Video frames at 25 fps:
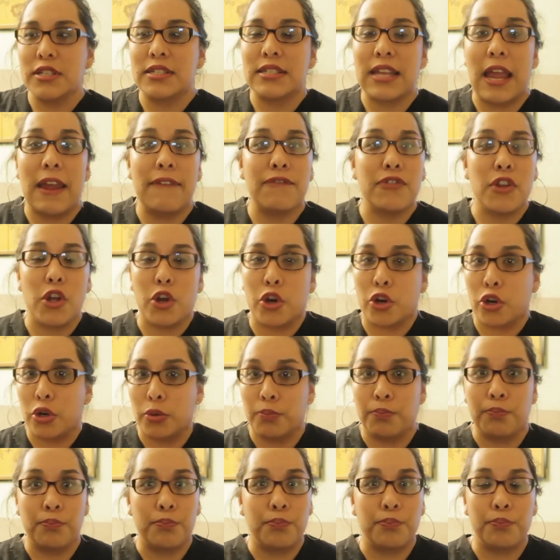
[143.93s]
to safety
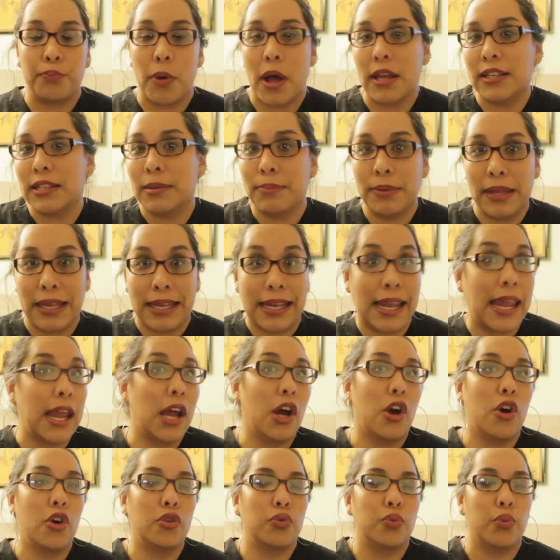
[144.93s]
or possibly
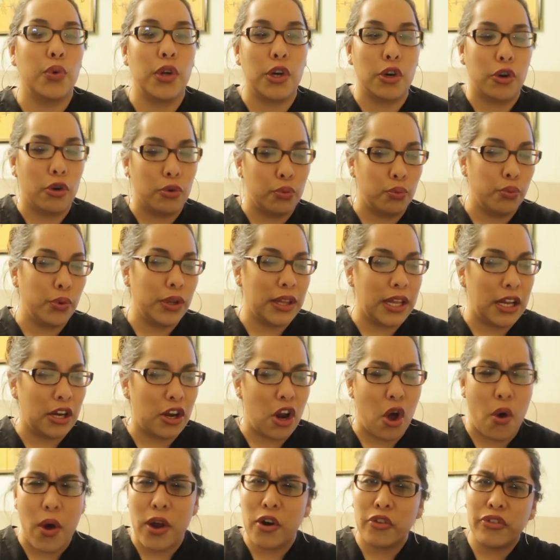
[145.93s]
killed. We don't really
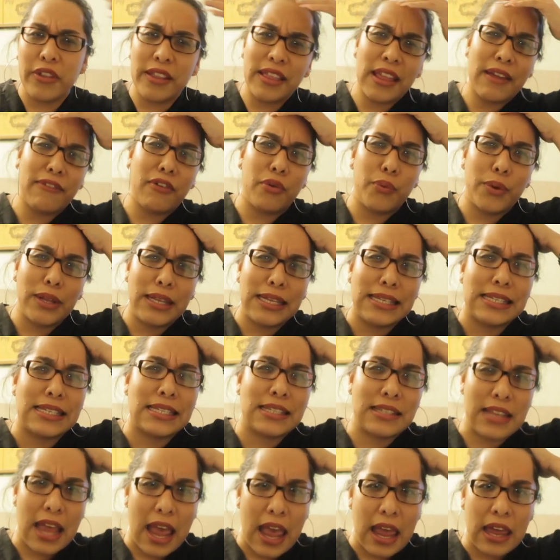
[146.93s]
know. I don't think they ever really
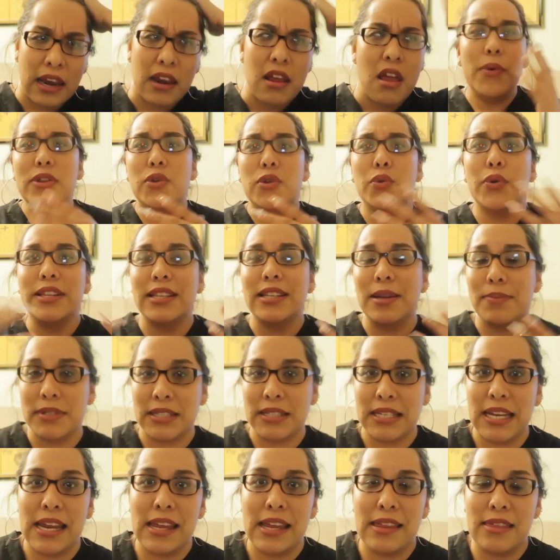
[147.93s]
said. We do end up
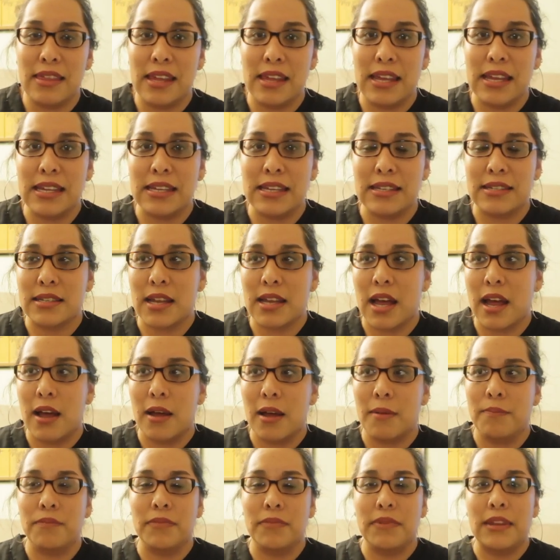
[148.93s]
seeing these
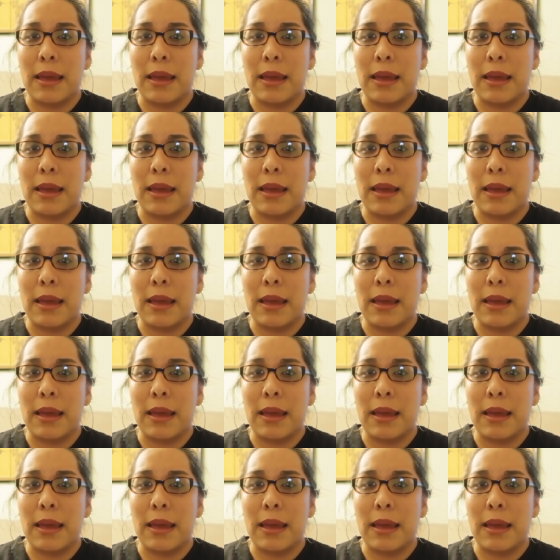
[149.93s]
um,